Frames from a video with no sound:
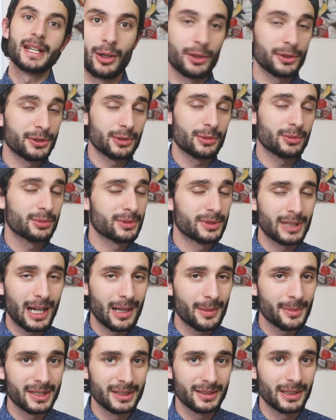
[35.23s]
Also,
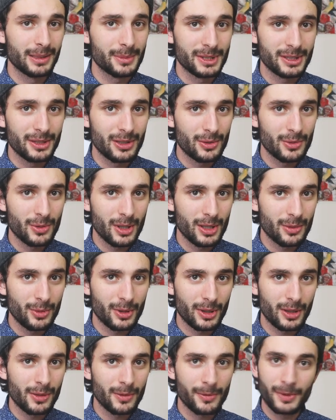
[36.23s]
comment, let me know
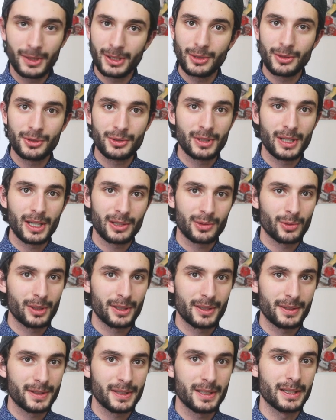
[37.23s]
what other videos you guys
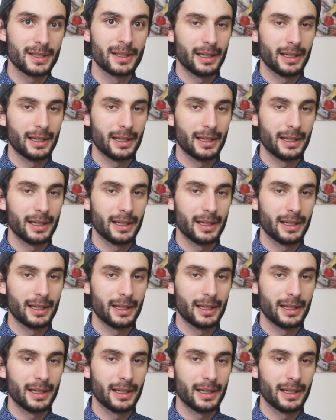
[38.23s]
wanna see.